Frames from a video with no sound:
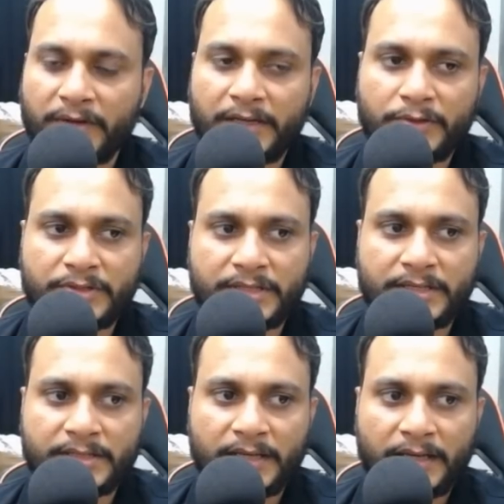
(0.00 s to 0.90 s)
value is
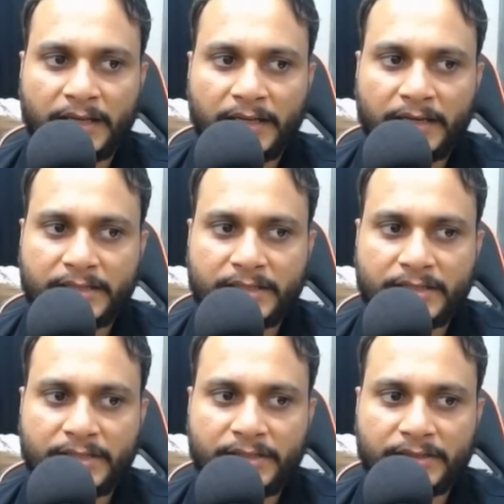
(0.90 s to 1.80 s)
6. Let's
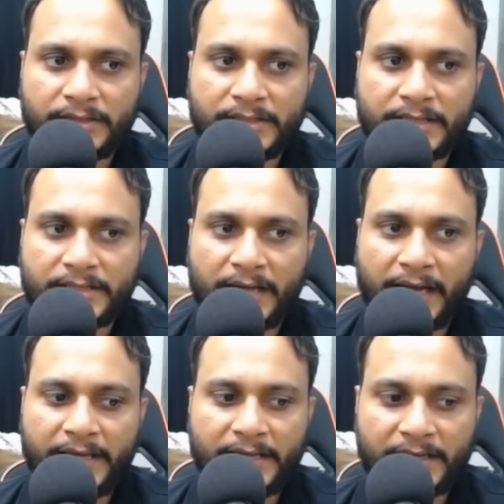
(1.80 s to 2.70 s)
consider this as the
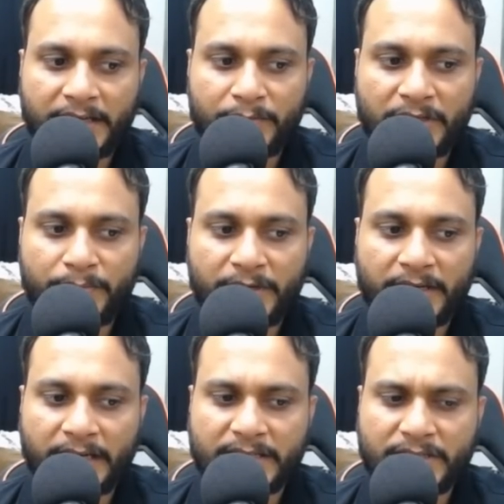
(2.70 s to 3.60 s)
I, and I am keeping
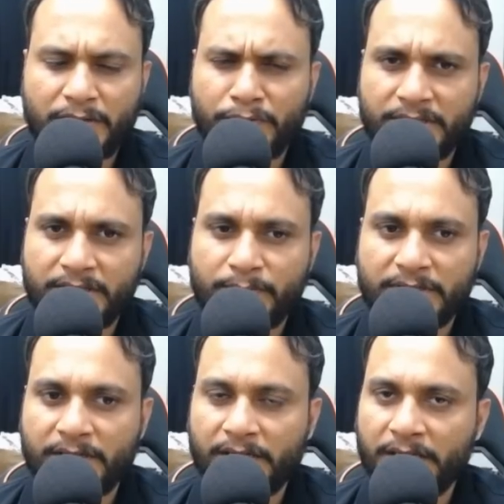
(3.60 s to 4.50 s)
an answer which is
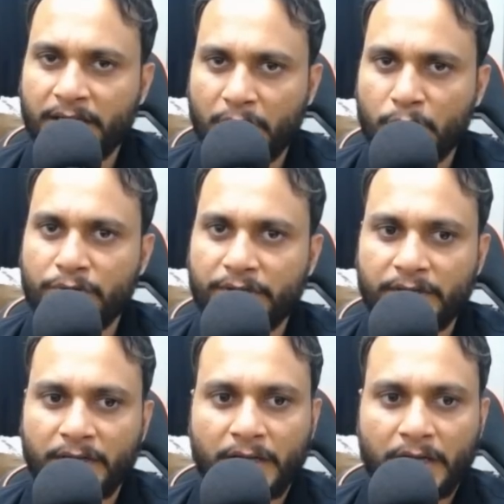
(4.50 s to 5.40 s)
basically a counter
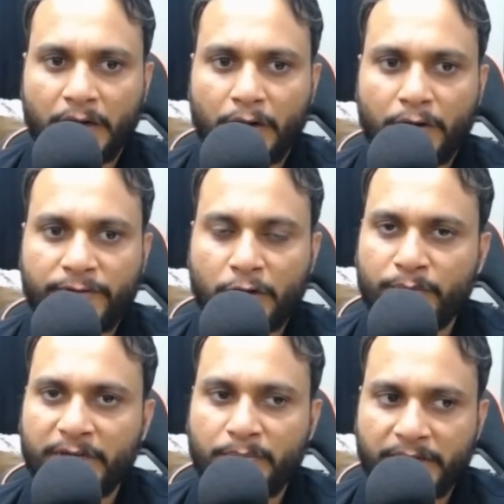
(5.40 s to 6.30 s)
of how
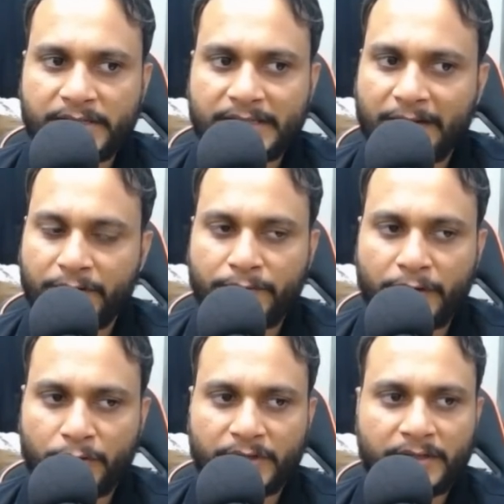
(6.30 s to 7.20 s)
many pairs have we
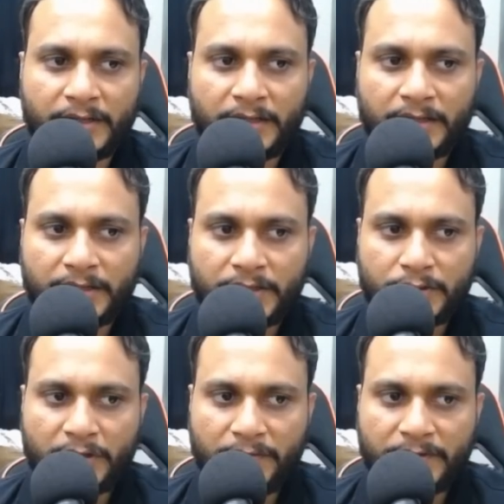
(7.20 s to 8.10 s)
found.
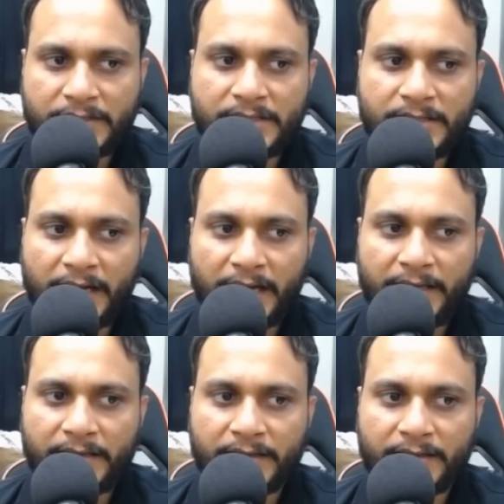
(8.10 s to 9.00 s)
So if this is the
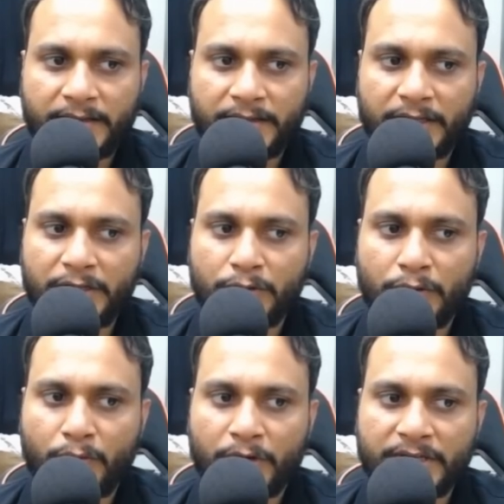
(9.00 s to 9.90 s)
I, then you
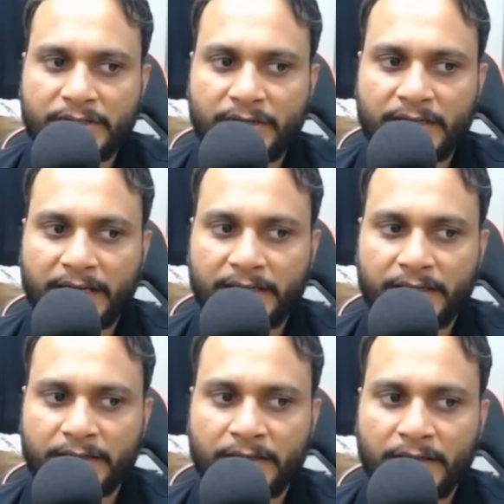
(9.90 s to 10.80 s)
know what is our
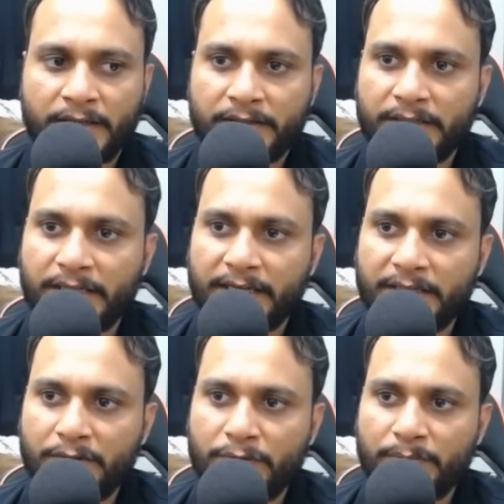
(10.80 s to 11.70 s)
target. The
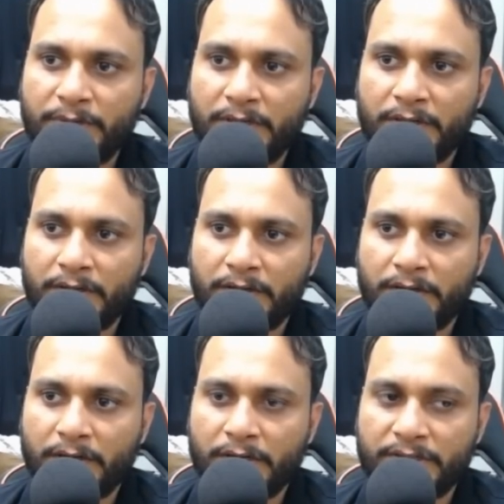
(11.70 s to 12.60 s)
target will be
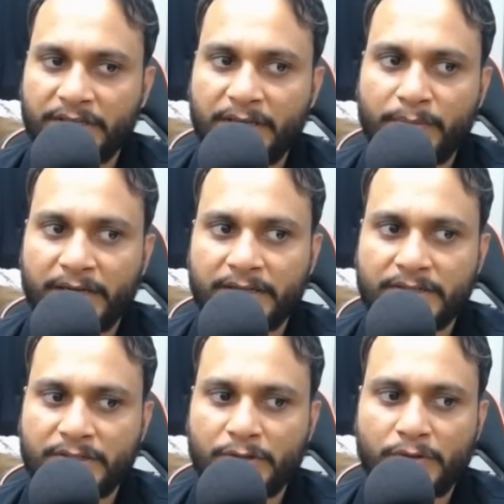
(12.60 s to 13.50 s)
3
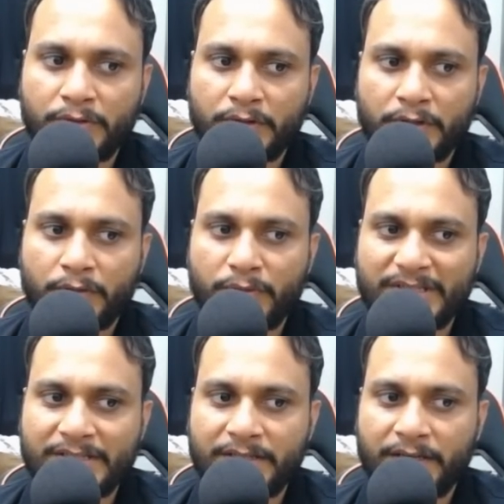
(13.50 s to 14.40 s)
minus 0,
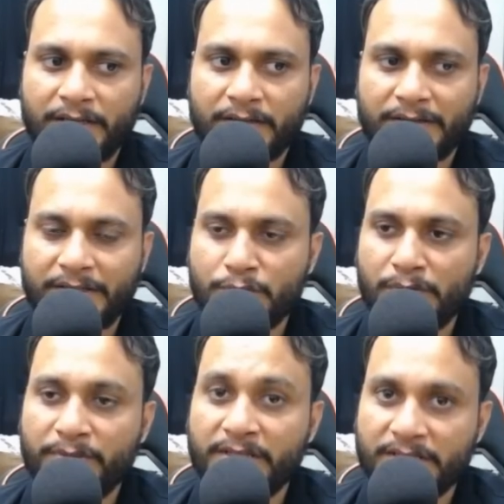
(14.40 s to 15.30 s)
which is 3. This
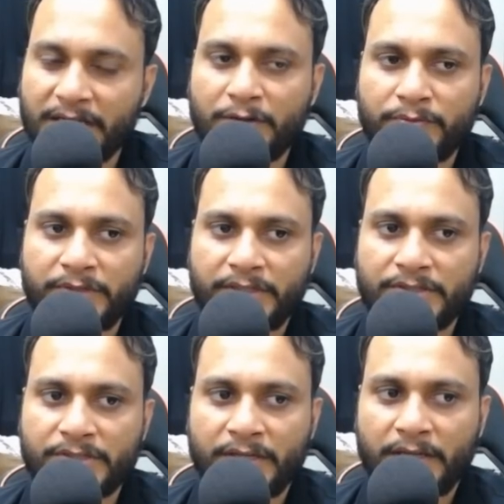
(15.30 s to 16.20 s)
will be the start of the
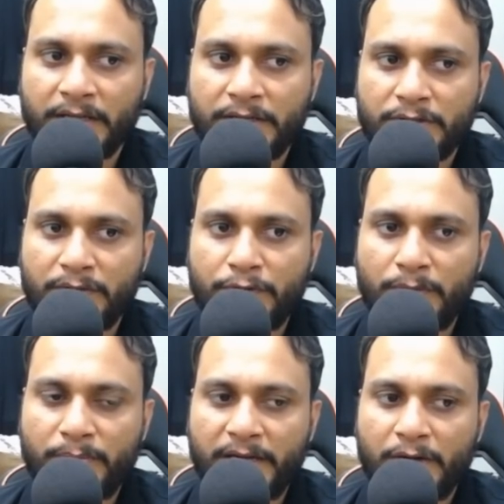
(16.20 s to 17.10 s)
range. So if you
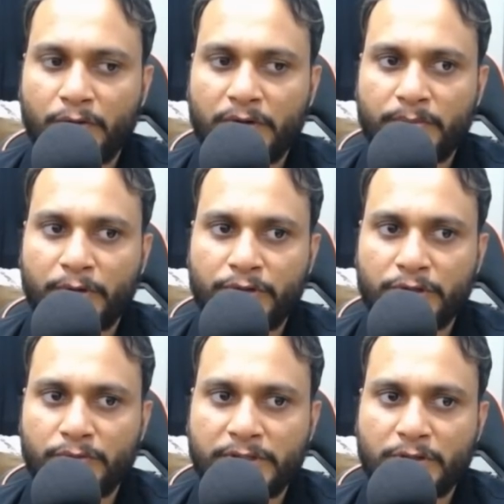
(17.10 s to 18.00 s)
apply lower bound,
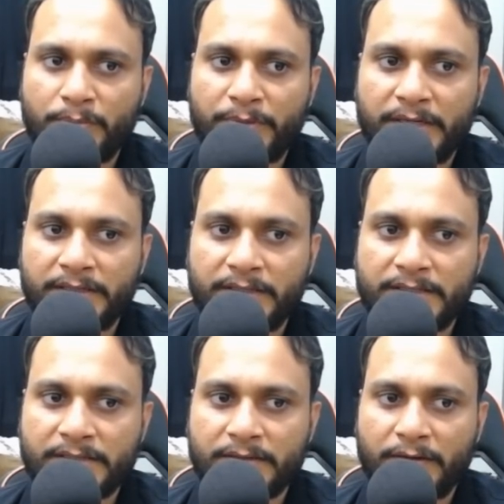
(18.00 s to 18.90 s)
you will stop at
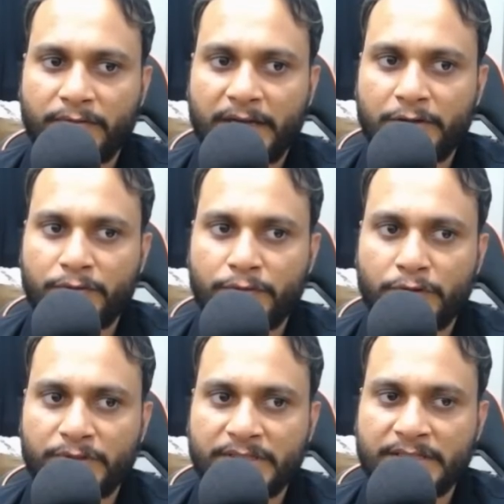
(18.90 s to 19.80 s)
this value 4,
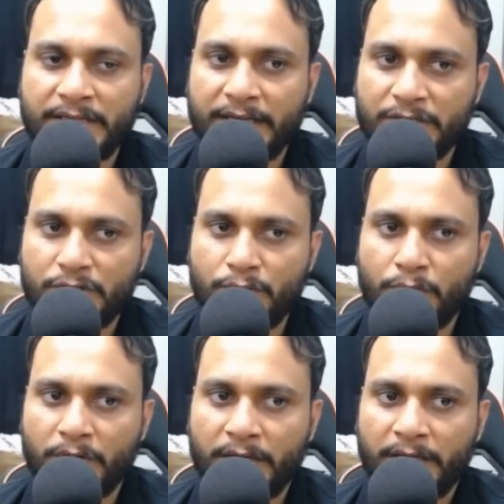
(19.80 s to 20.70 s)
which is index 2.
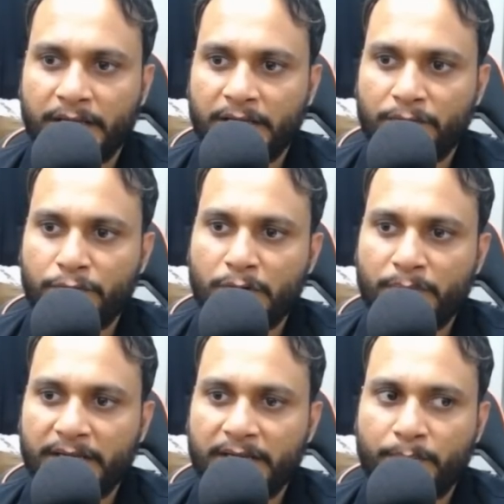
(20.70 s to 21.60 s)
If you
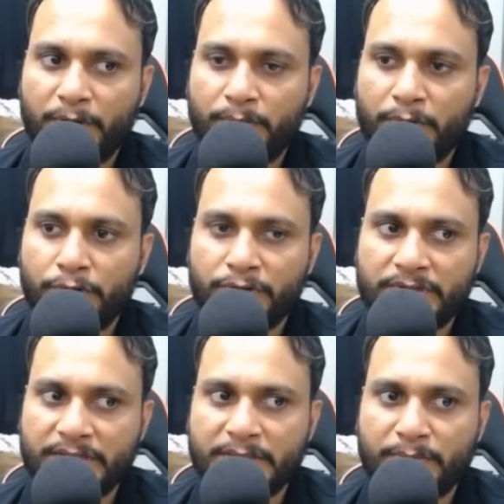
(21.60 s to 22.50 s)
apply upper bound on
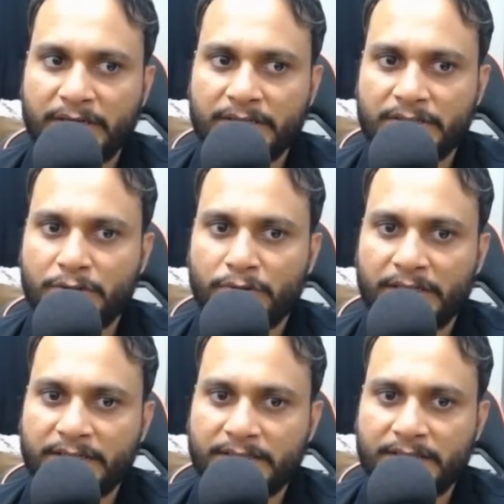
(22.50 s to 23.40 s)
6 minus 0,
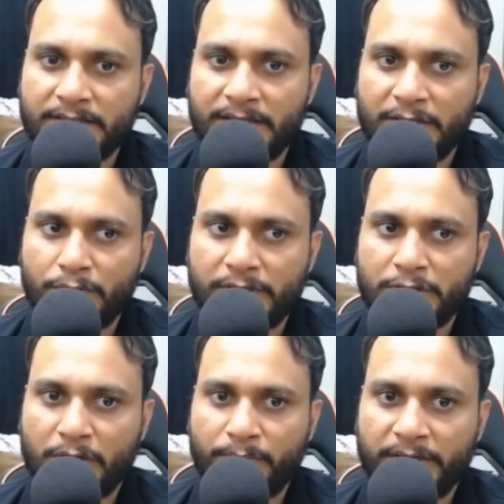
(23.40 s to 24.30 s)
that is 6, then you will
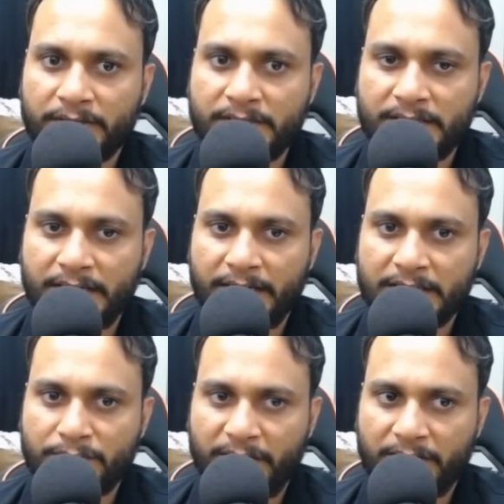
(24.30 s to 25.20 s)
stop at this
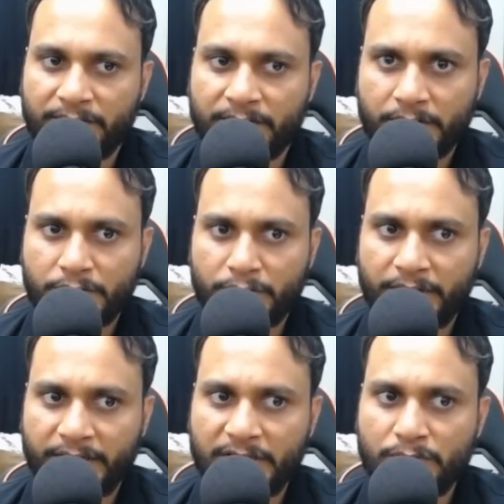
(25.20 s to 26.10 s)
index 5. So
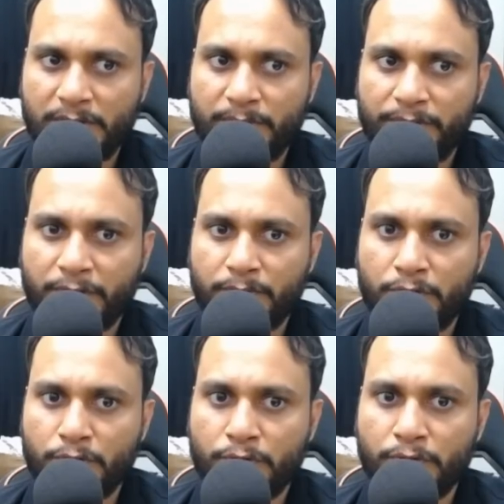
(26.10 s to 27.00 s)
the range will be from
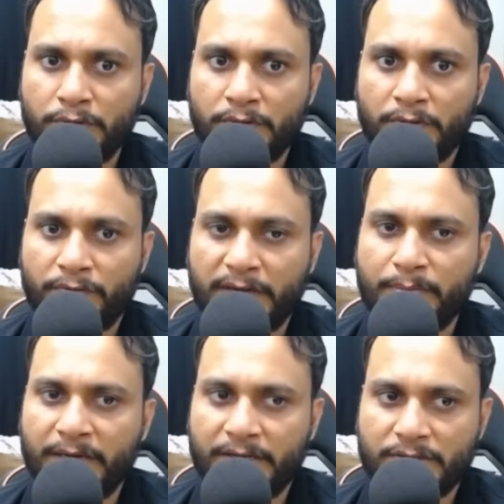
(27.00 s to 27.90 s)
2 to 5
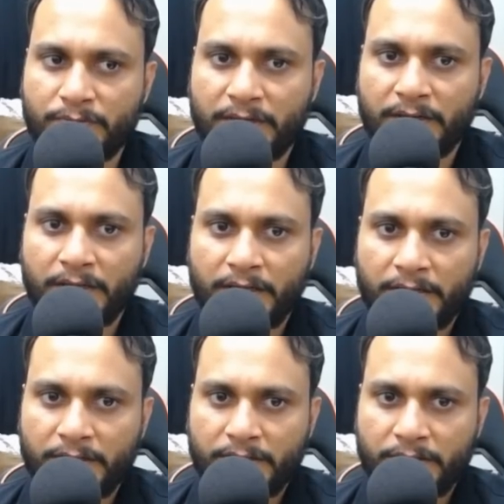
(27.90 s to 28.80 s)
minus 1.
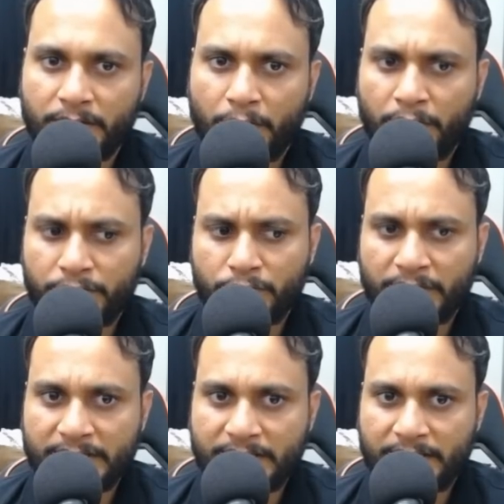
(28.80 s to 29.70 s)
Or you
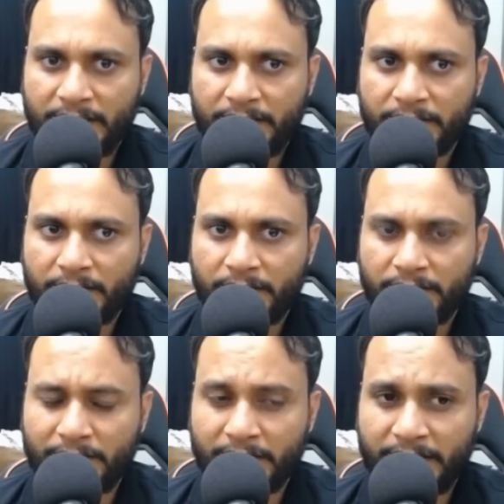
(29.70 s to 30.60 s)
can say that
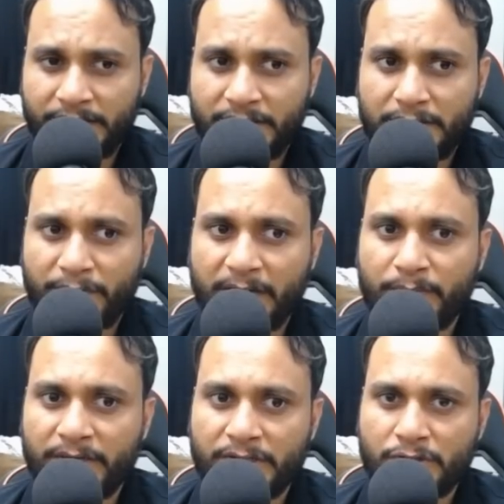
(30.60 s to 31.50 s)
the range is 5
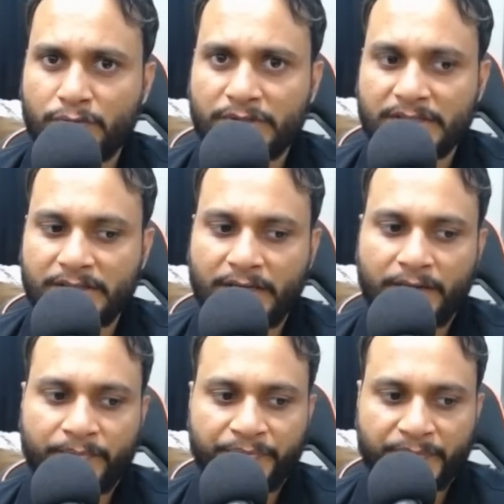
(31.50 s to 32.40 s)
minus 2, which is
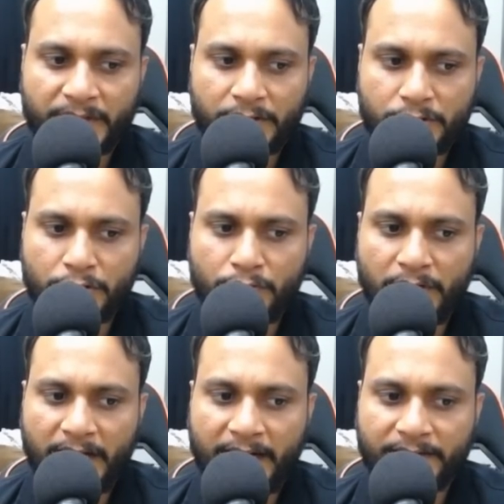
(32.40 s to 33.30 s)
3. So you
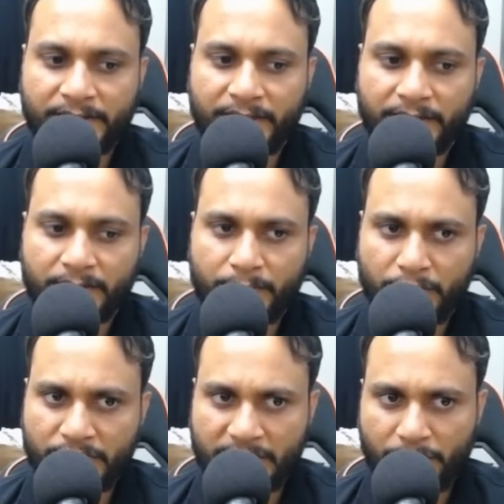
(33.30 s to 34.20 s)
will add 3,
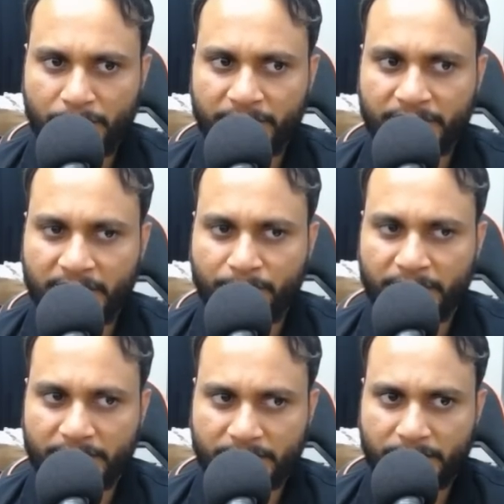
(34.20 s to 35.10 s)
because there will be 3
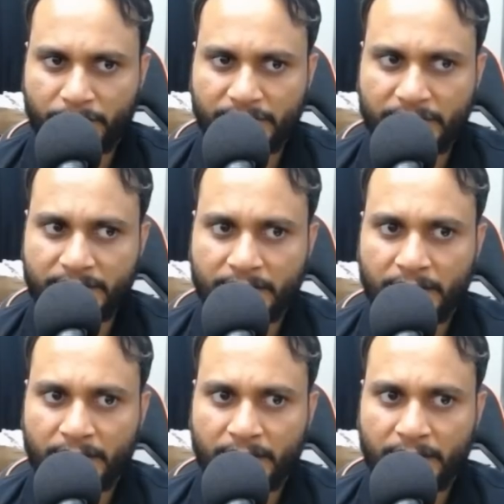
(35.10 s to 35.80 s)
pairs, which is